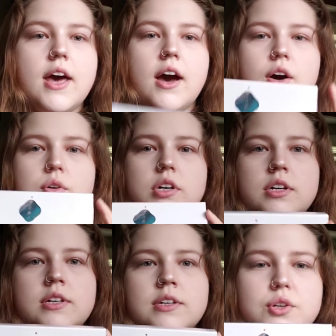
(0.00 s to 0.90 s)
now
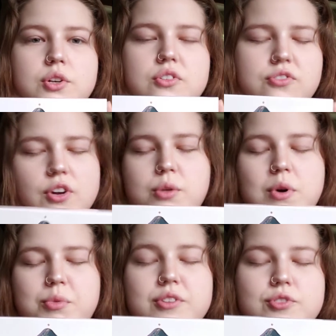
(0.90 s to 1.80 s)
for the
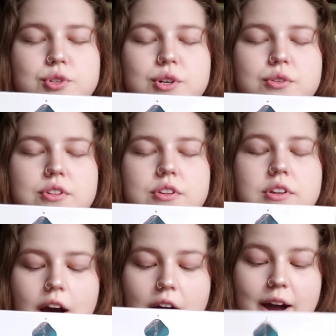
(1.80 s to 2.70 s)
moment of truth.
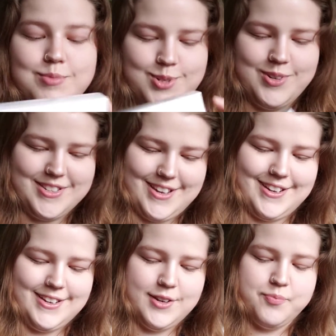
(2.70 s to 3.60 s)
I'm so
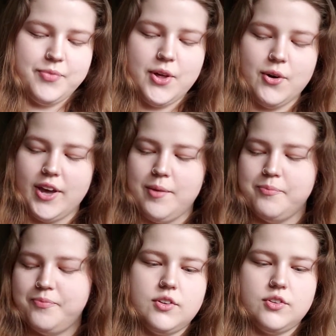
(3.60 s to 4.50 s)
excited. Okay,
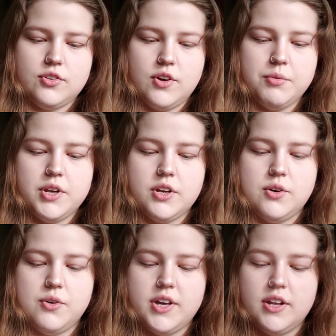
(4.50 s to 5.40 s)
so I'm gonna
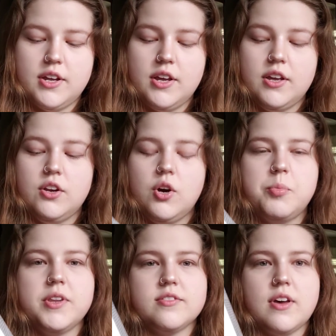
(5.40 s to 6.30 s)
go ahead and
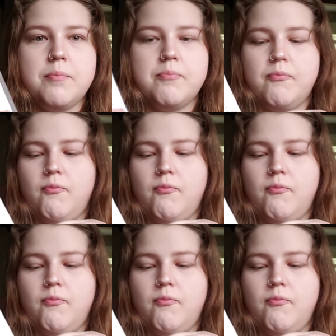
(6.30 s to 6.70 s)
open this up.